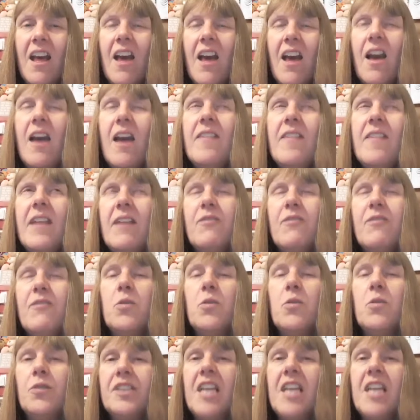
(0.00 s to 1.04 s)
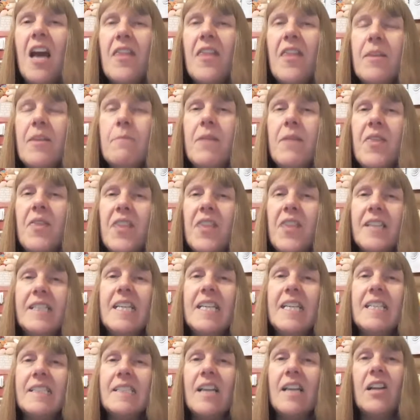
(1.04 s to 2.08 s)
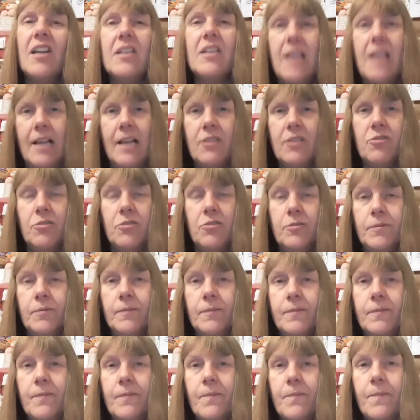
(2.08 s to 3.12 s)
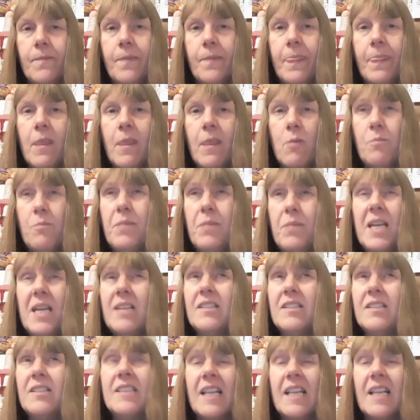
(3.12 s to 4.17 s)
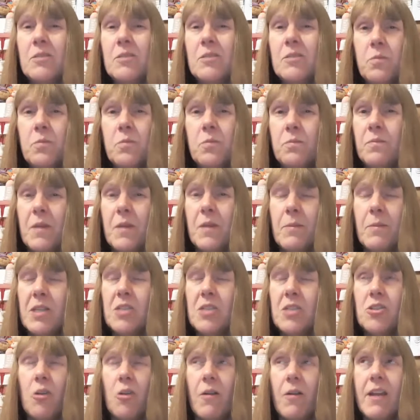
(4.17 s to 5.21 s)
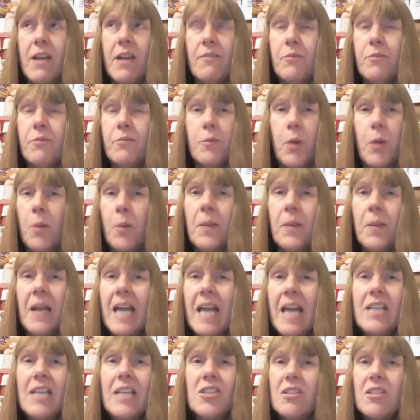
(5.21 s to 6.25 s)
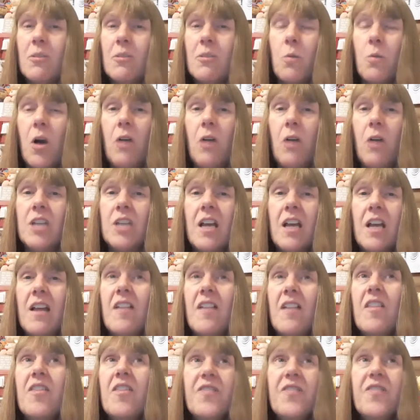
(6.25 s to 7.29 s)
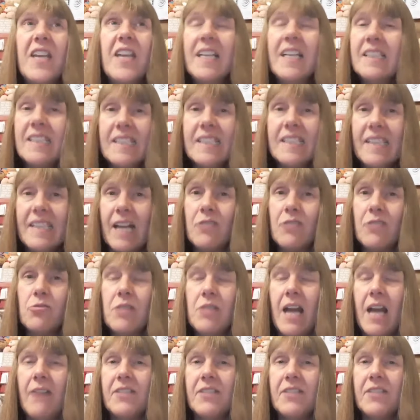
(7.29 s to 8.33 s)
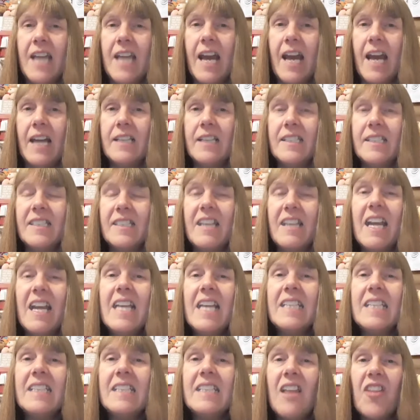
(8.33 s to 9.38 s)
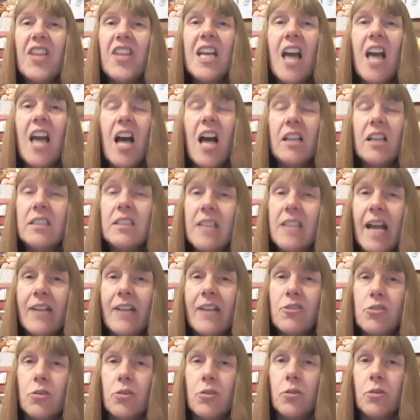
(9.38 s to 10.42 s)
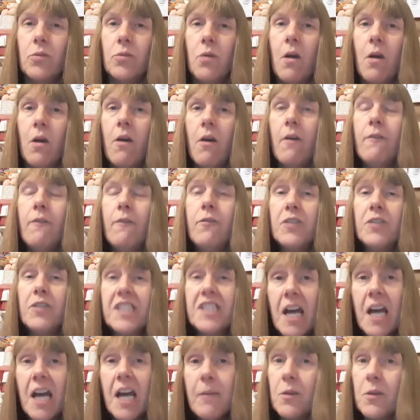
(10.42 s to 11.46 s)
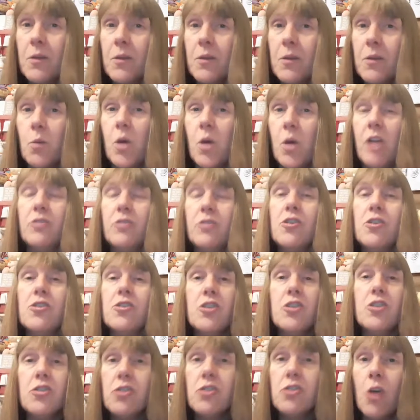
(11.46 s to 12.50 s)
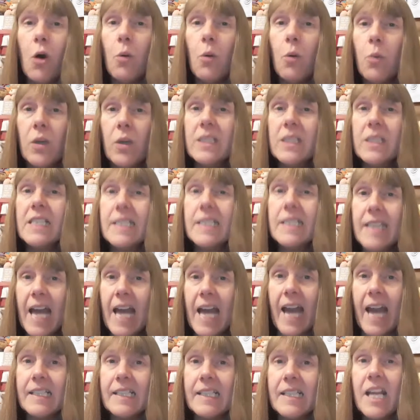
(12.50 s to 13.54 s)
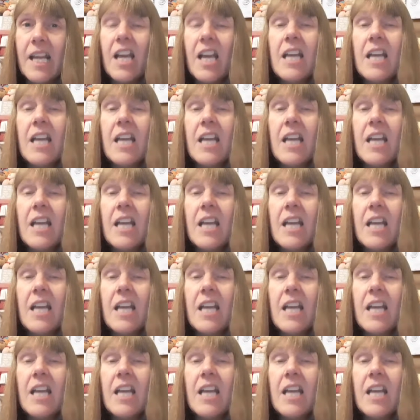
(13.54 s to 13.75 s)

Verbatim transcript: And then, of course, the other myth is it's unnatural, because that's the majority of the population, the world, thinks it's natural to have sex. There is nothing unnatural for certain people in the world to not want sex.